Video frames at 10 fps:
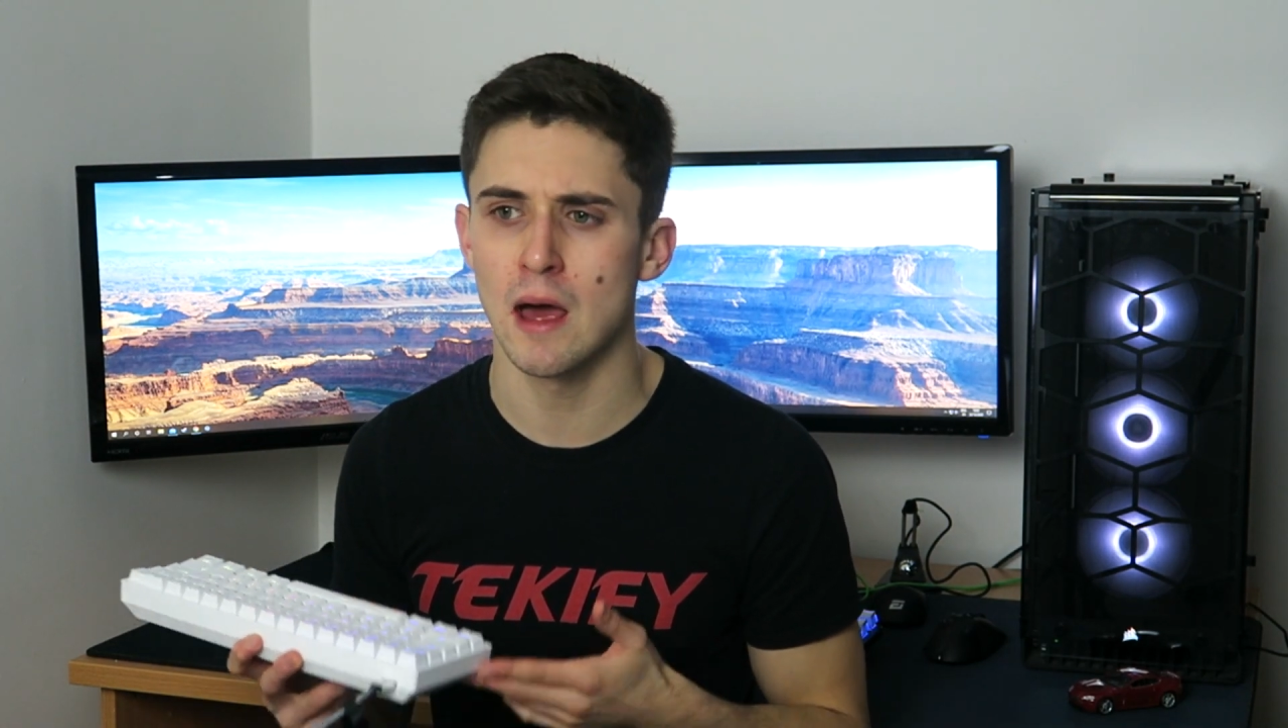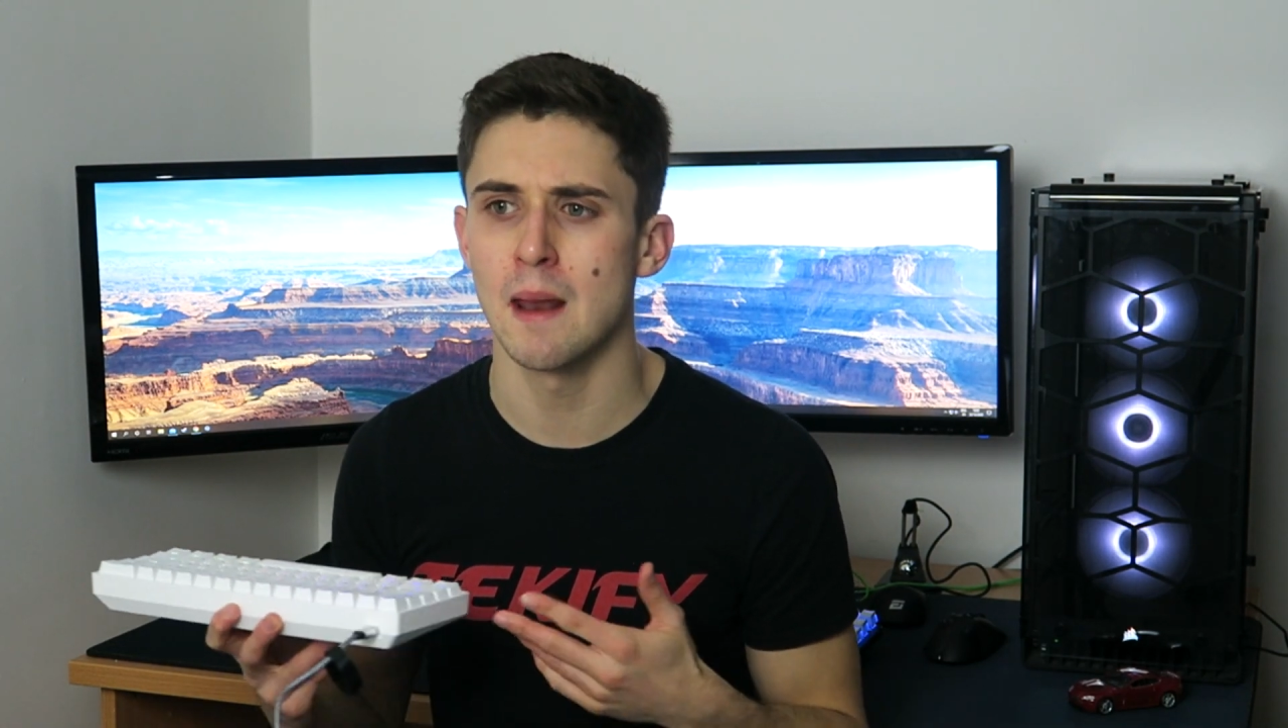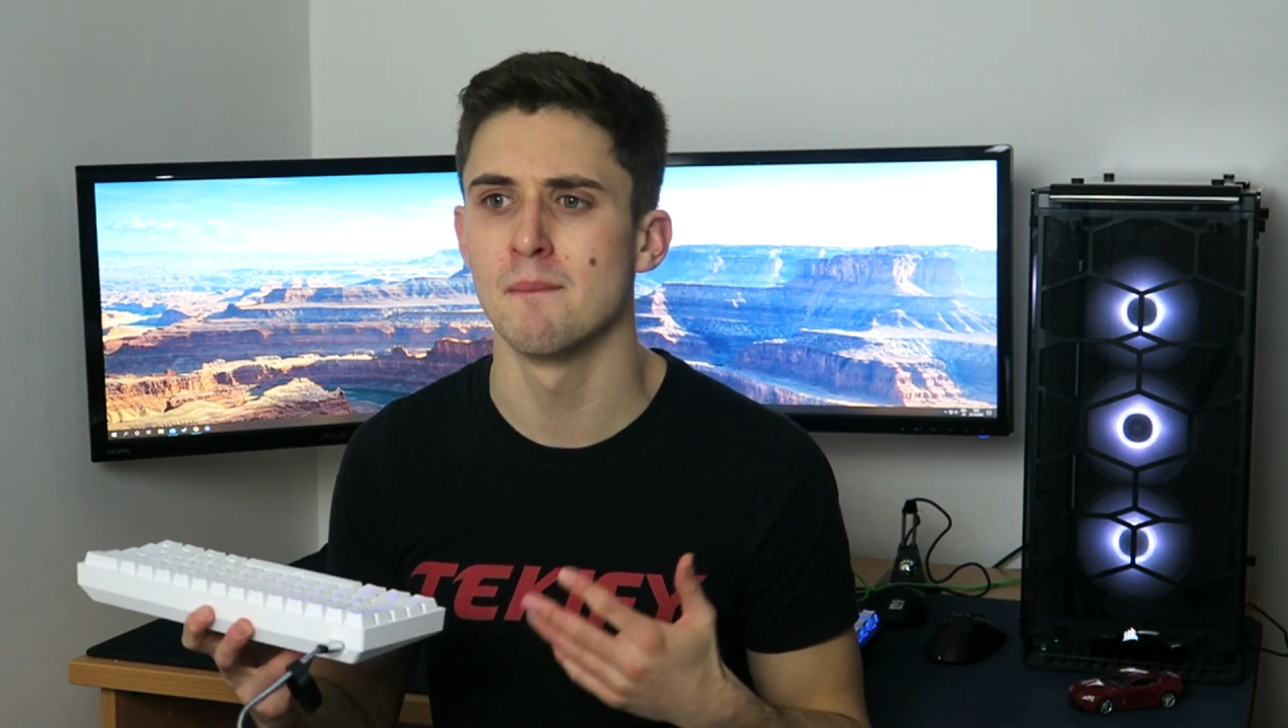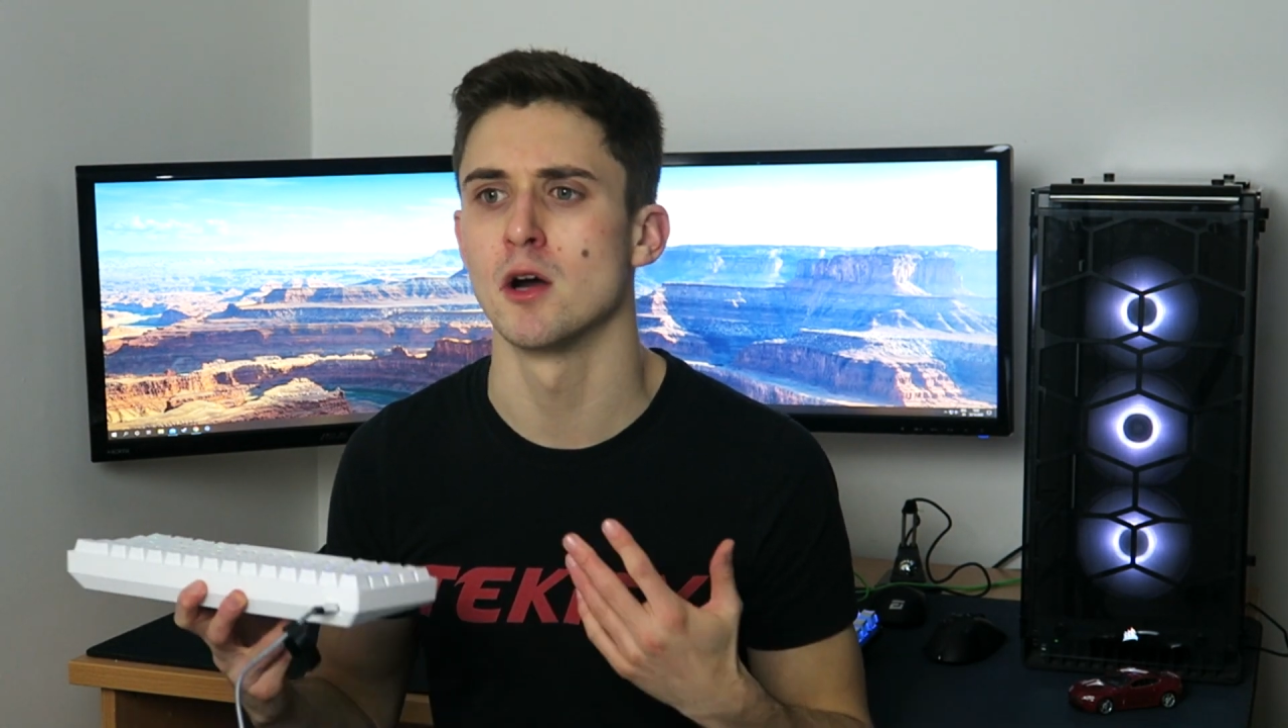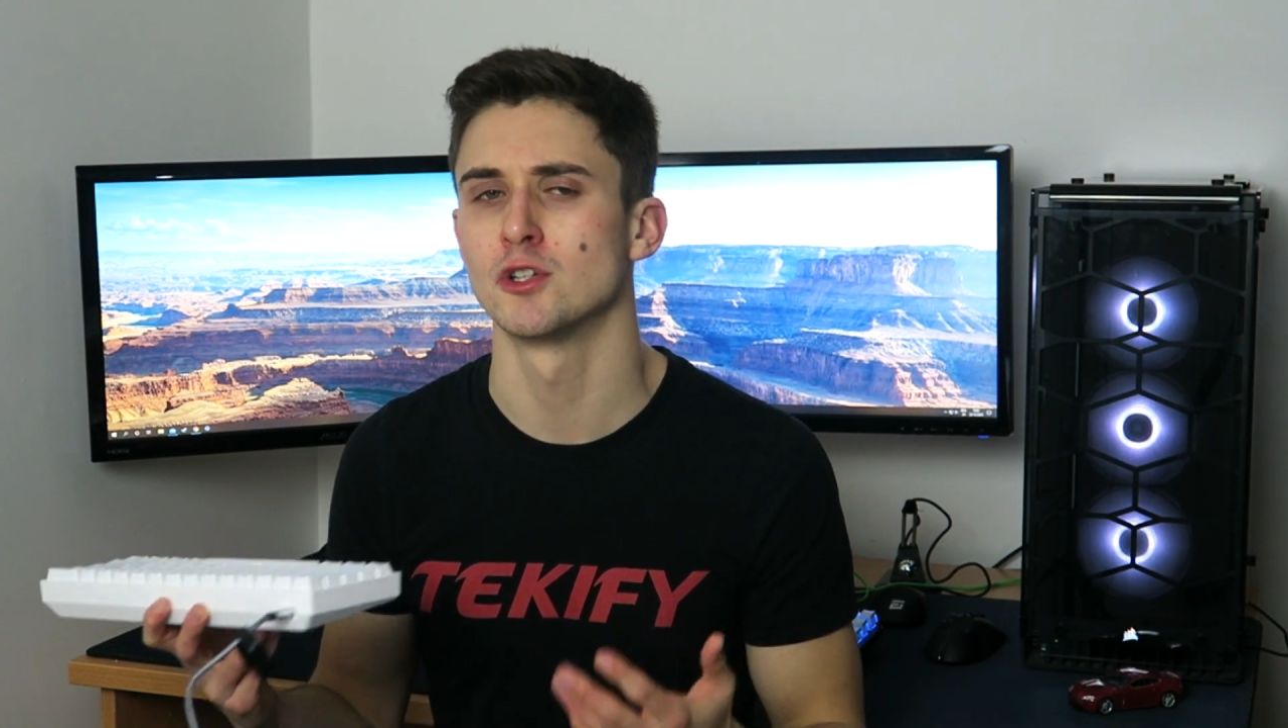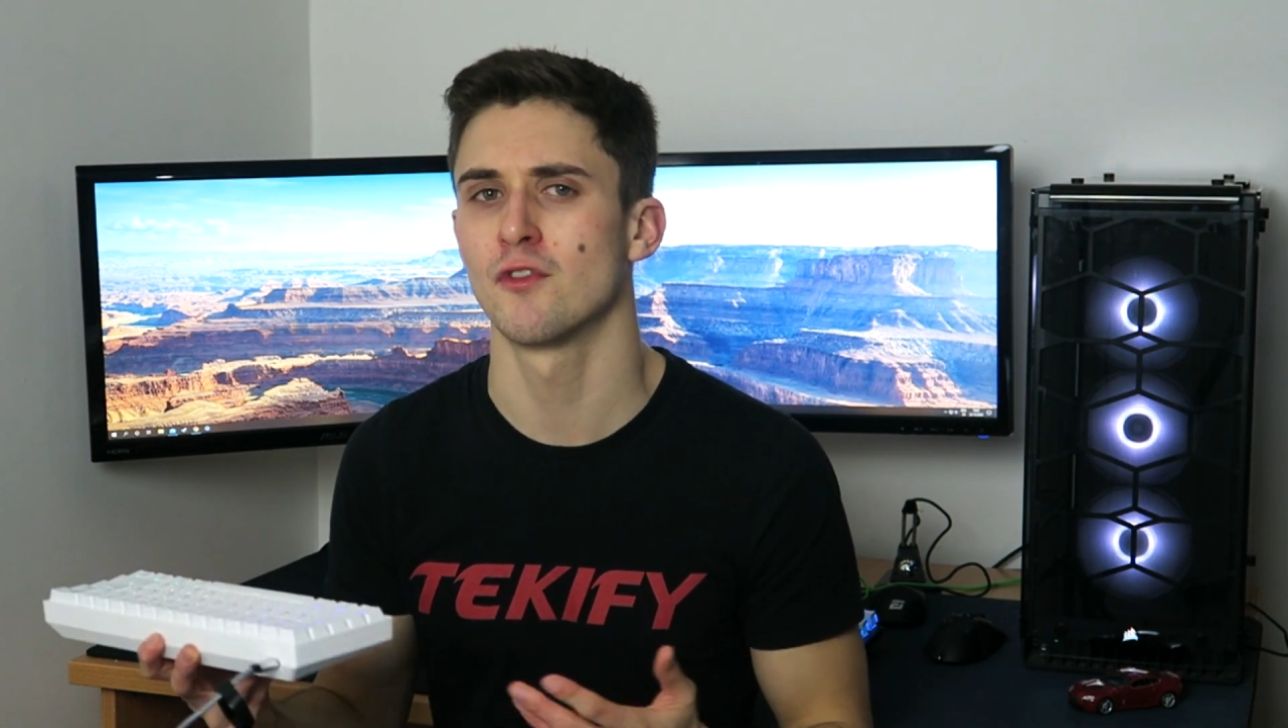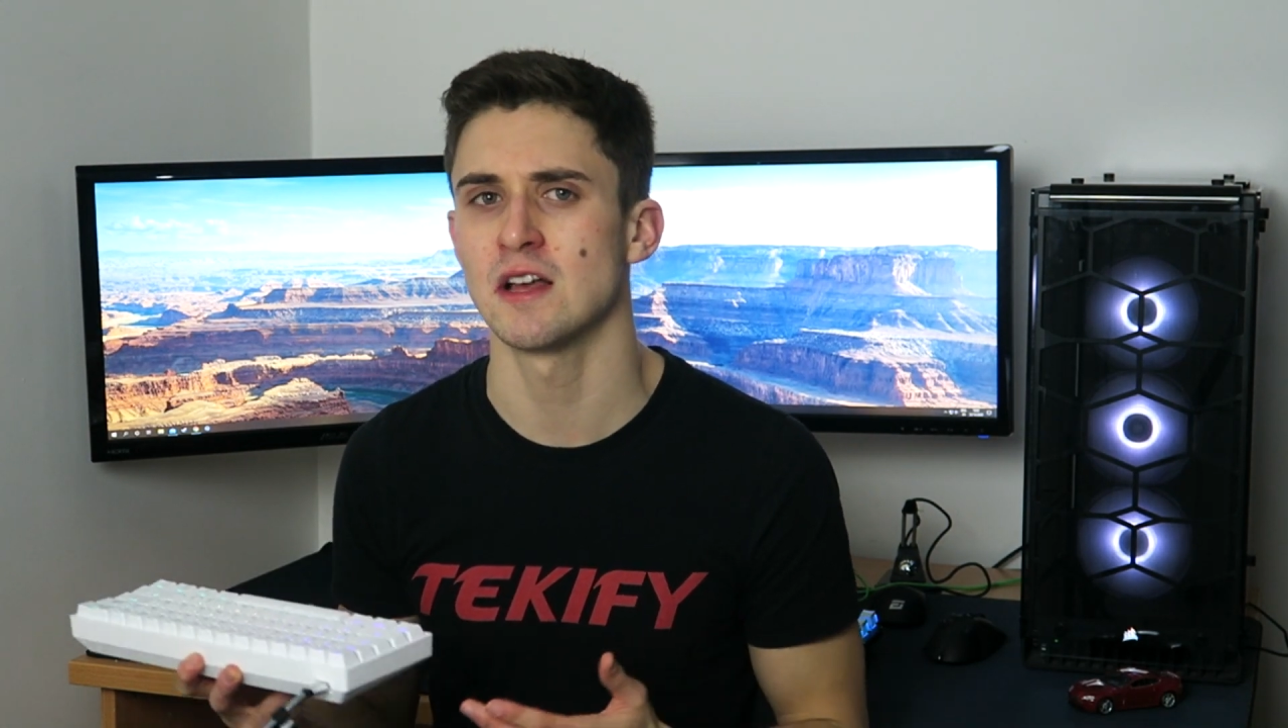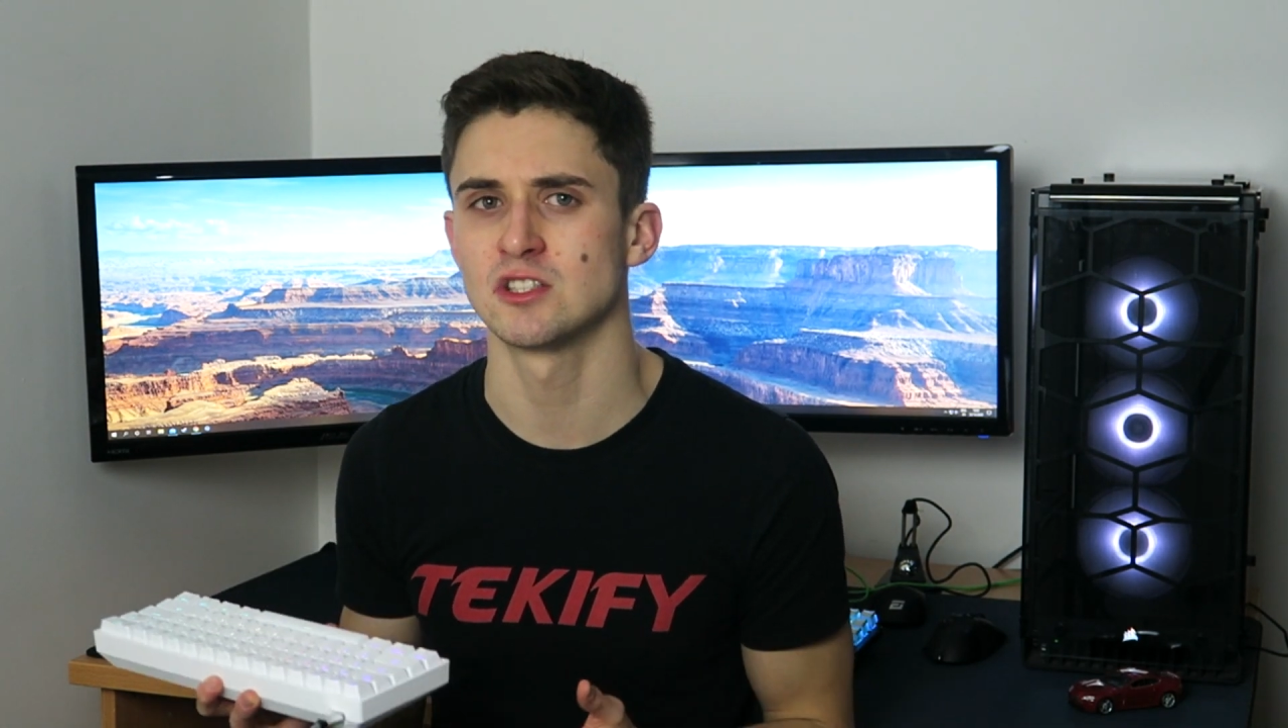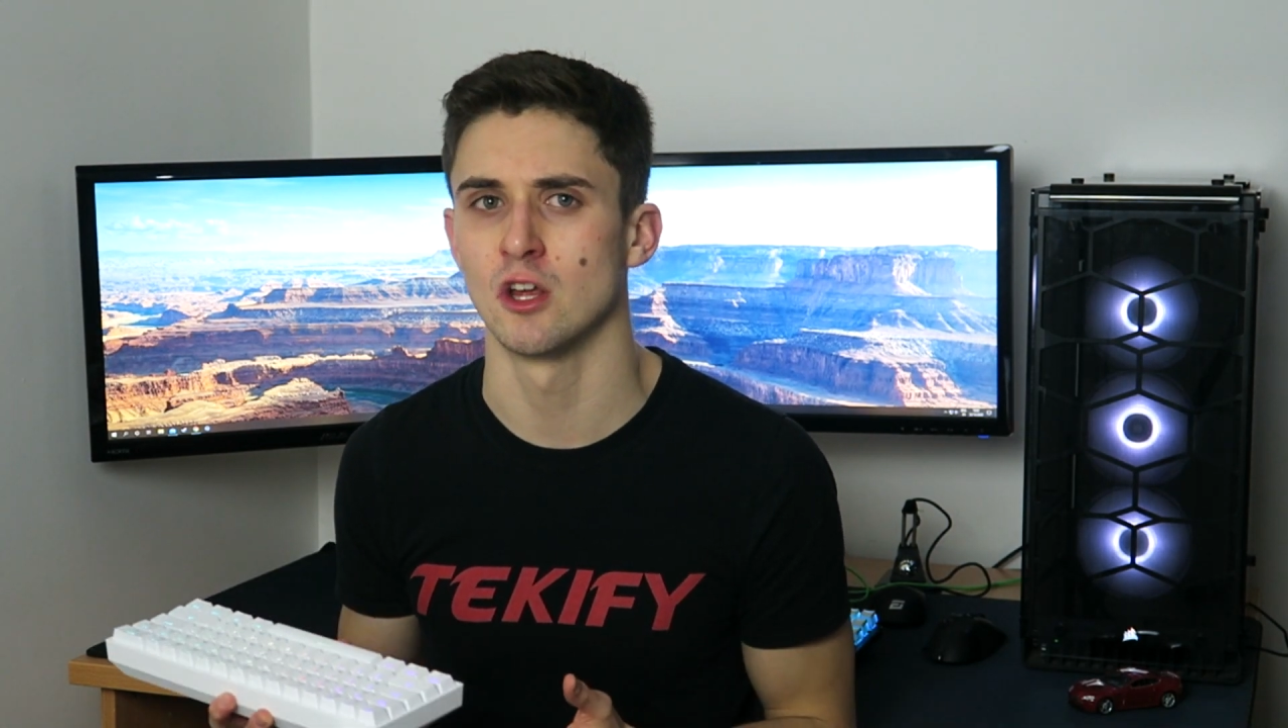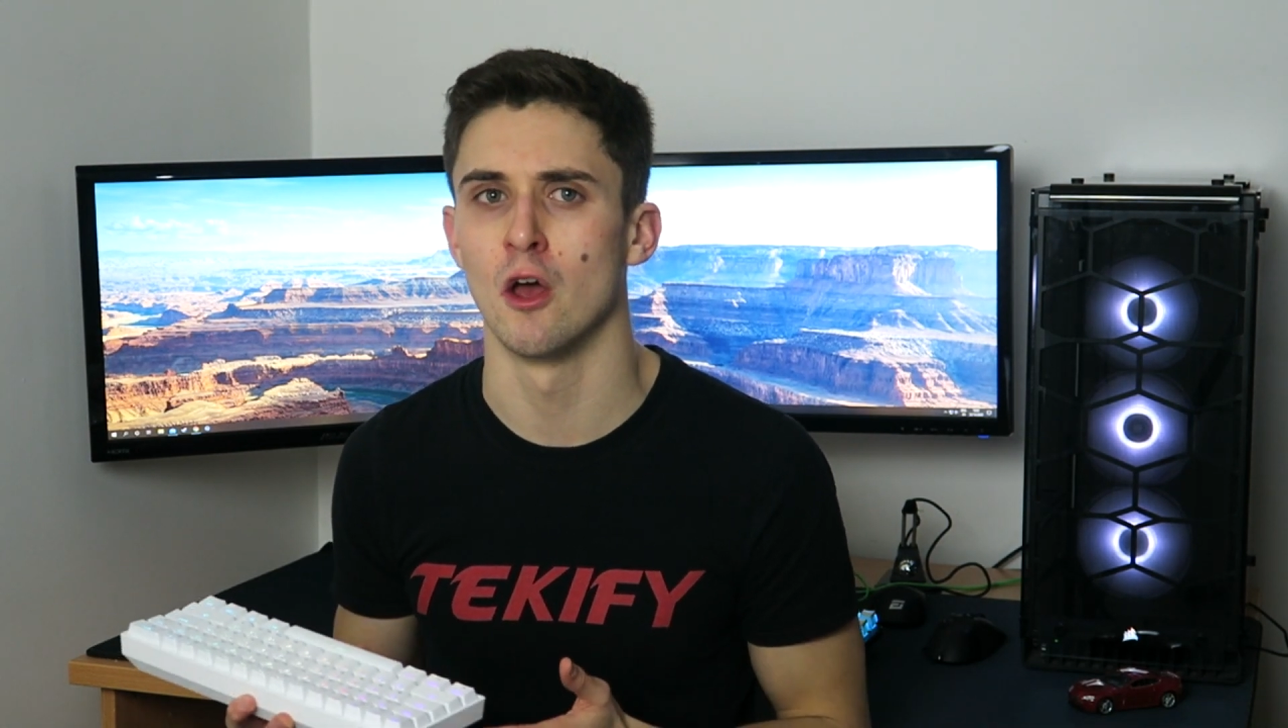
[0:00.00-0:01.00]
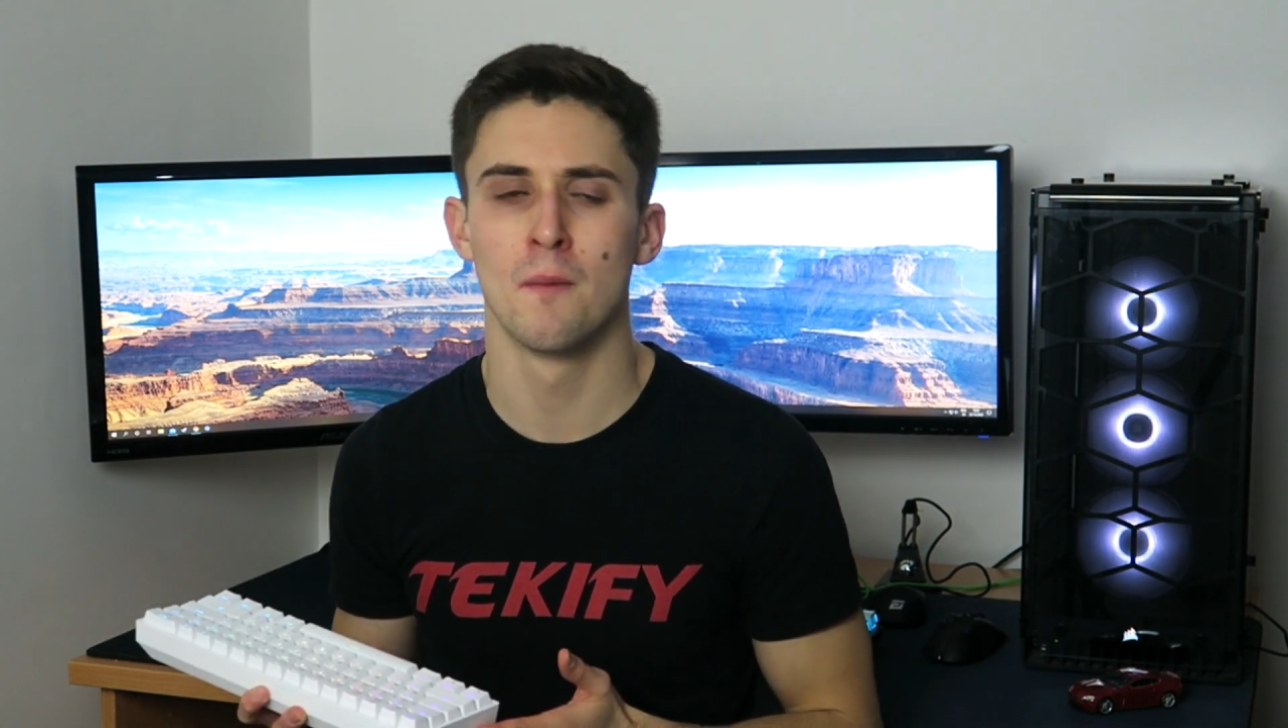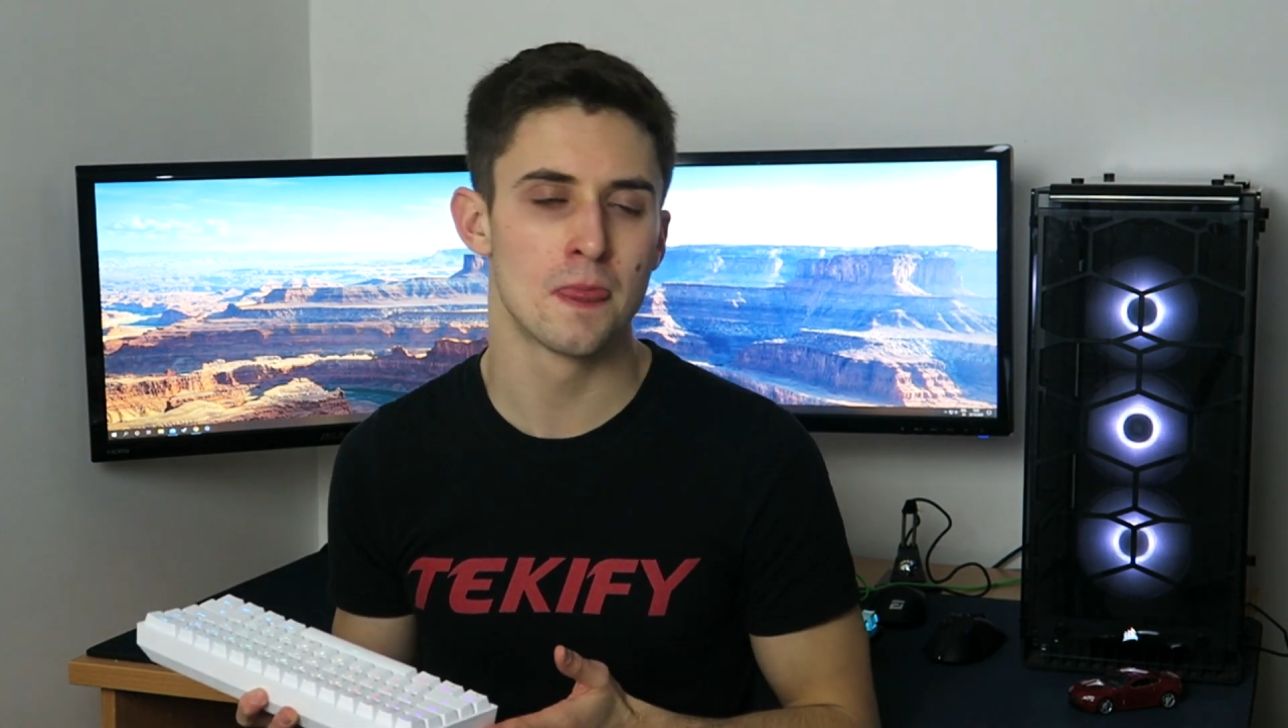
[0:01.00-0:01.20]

and much faster.